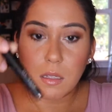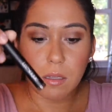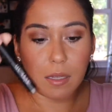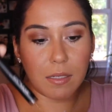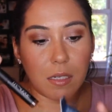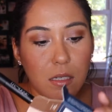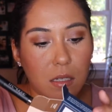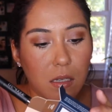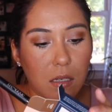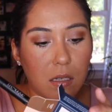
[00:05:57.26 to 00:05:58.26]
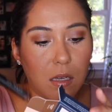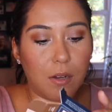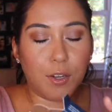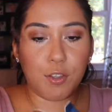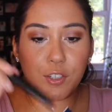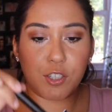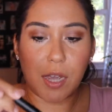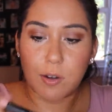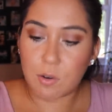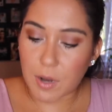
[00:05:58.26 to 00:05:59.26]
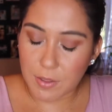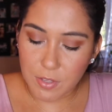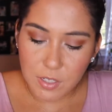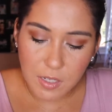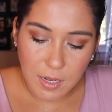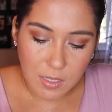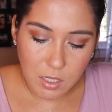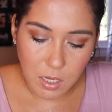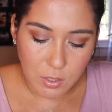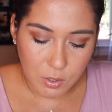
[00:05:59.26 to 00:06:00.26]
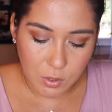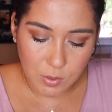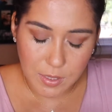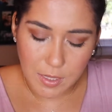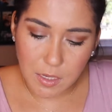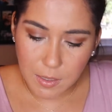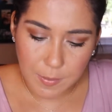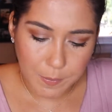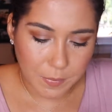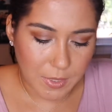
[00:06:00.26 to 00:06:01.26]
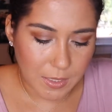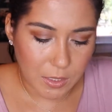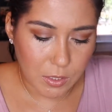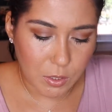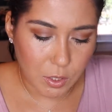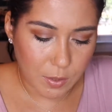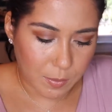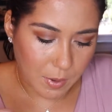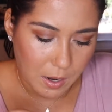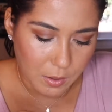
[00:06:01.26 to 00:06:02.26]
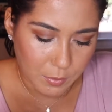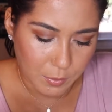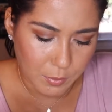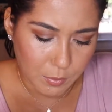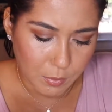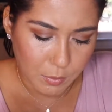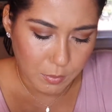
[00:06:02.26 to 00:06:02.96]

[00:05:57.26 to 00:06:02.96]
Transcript: This is another shadow crayon. This is a nice color too. It's like it's a dark brown. Ooh.